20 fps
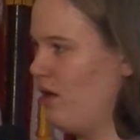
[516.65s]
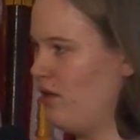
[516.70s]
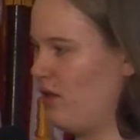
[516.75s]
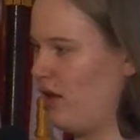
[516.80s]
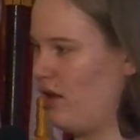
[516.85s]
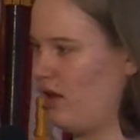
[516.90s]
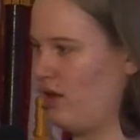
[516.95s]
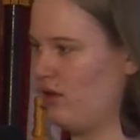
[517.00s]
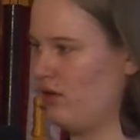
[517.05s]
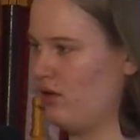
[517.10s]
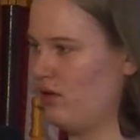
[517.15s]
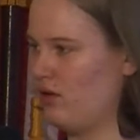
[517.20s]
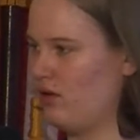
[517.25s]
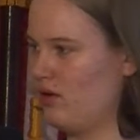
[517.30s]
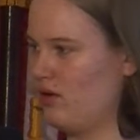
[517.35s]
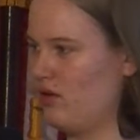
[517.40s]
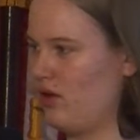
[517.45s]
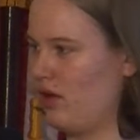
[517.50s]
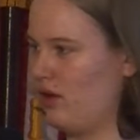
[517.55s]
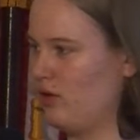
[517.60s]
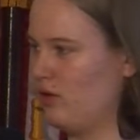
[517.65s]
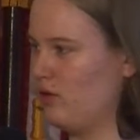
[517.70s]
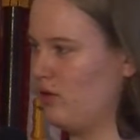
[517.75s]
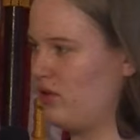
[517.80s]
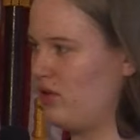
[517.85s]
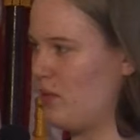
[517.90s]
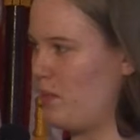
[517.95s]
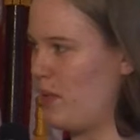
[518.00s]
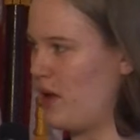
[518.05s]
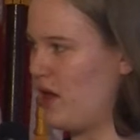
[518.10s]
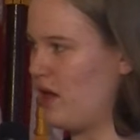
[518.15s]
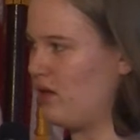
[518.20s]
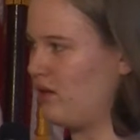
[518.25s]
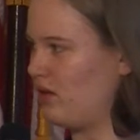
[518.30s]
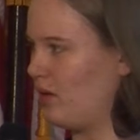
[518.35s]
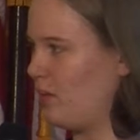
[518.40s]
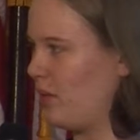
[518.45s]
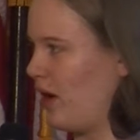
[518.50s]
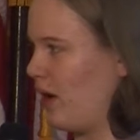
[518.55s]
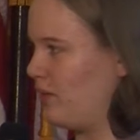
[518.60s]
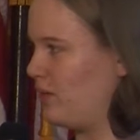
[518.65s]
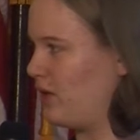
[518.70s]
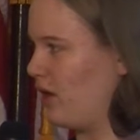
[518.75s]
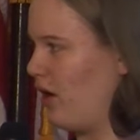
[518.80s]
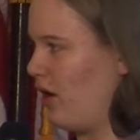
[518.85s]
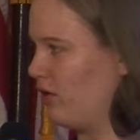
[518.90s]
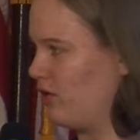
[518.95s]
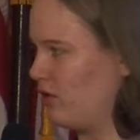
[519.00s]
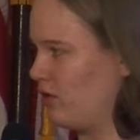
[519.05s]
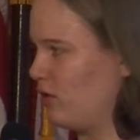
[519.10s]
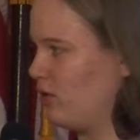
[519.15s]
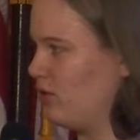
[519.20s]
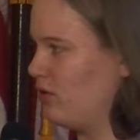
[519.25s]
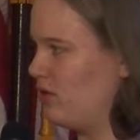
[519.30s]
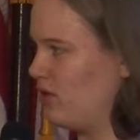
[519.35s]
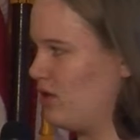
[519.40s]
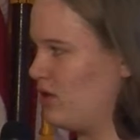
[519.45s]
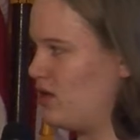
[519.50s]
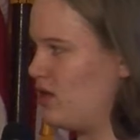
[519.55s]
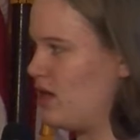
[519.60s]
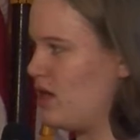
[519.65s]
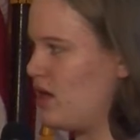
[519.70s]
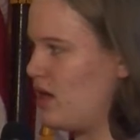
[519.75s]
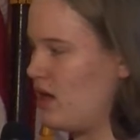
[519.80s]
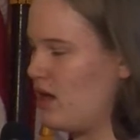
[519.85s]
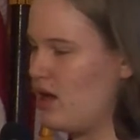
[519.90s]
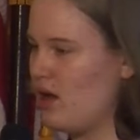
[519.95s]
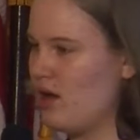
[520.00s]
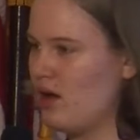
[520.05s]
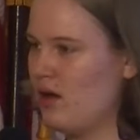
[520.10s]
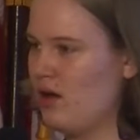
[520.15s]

They lose the B, sometimes they also lose the T.